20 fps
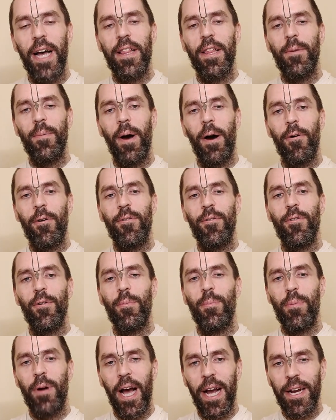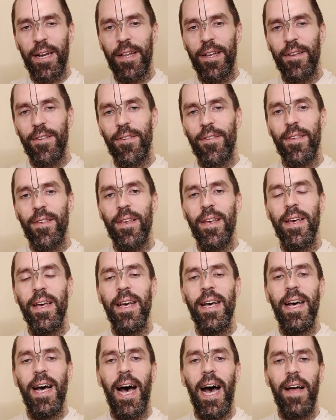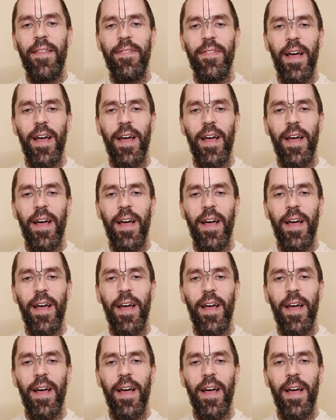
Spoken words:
powerful practice, and